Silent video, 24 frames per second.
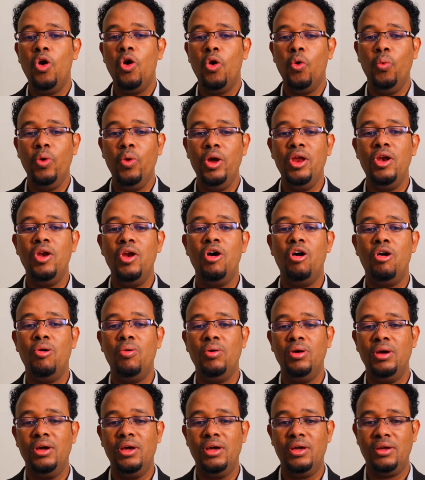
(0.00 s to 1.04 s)
we
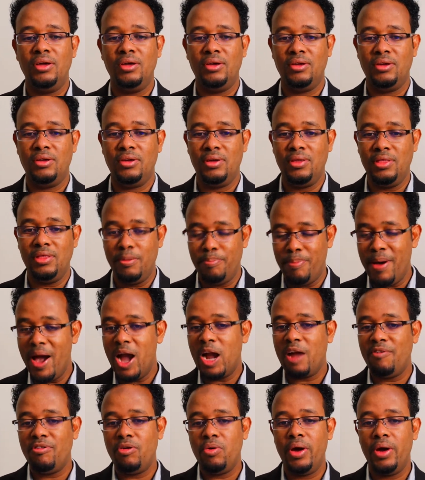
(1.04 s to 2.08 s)
know in the
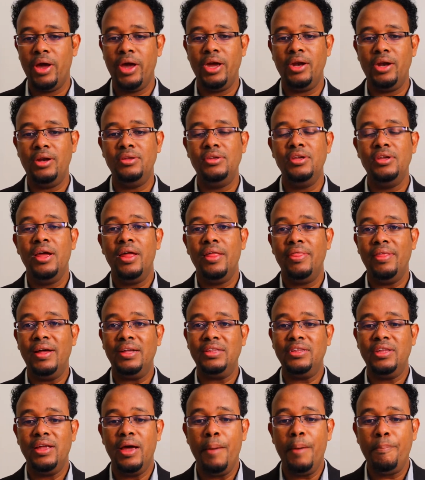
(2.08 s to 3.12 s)
back of our heads
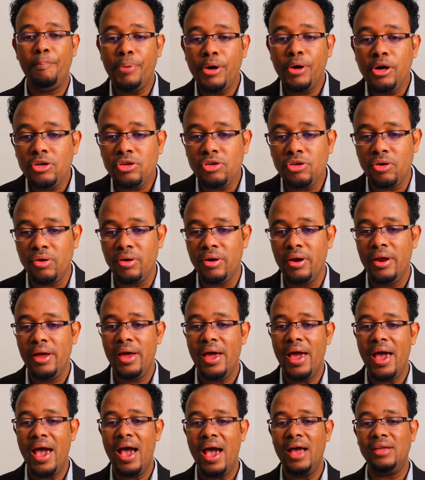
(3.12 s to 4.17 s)
that the person
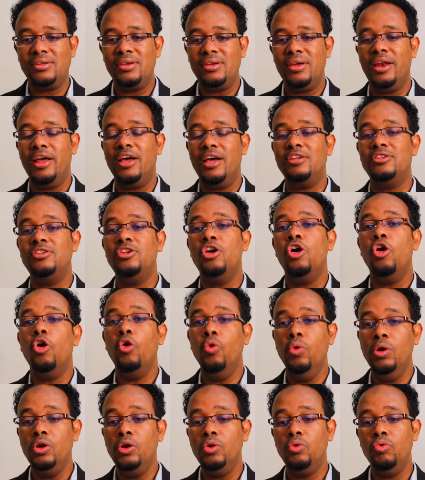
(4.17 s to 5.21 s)
asking us
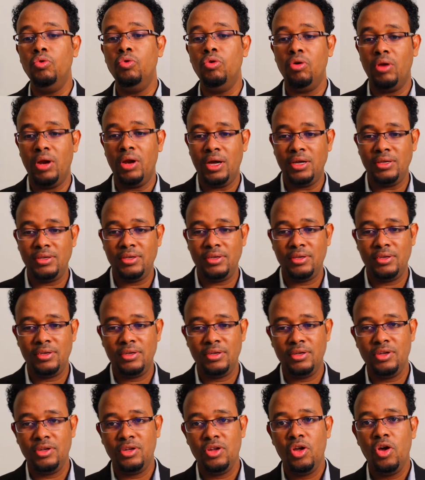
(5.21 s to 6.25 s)
will Google us
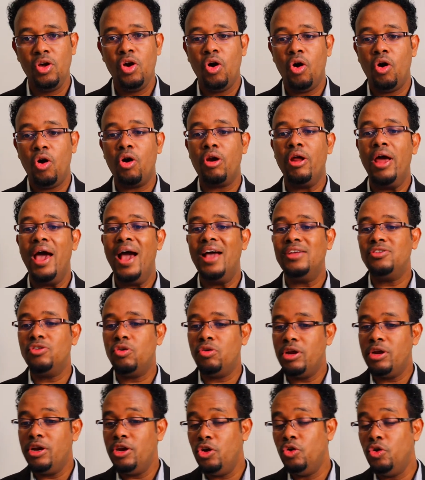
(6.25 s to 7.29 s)
or has
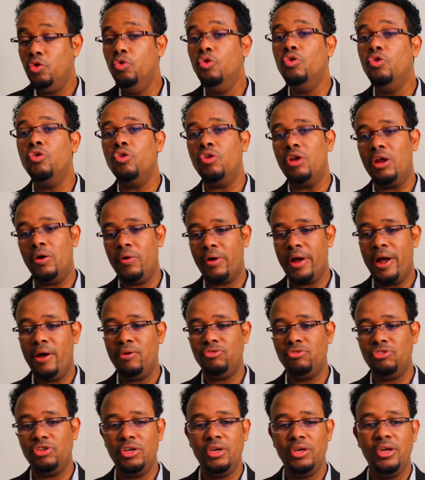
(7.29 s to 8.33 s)
already Googled our
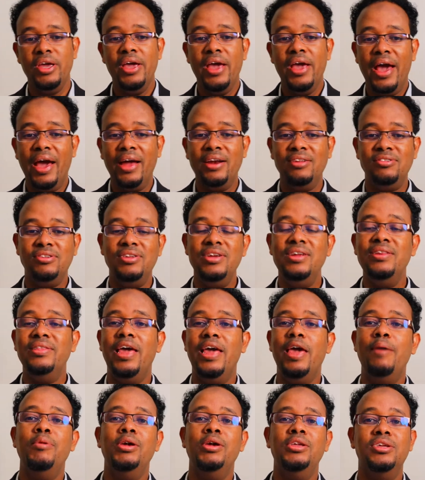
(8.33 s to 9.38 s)
country and seen
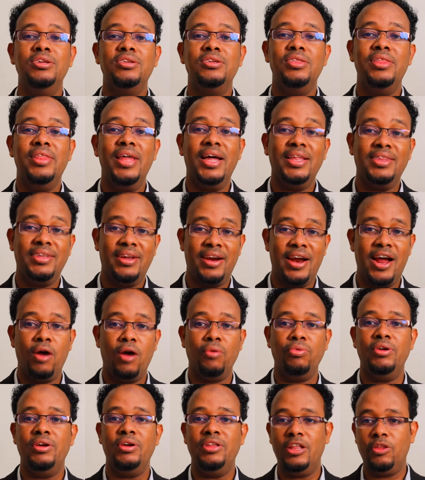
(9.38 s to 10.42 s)
the images that are
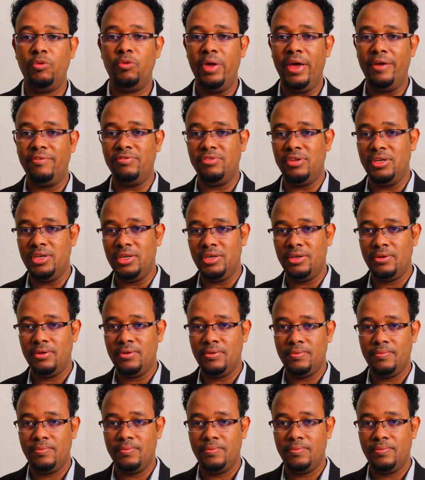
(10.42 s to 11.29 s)
out there that we have seen.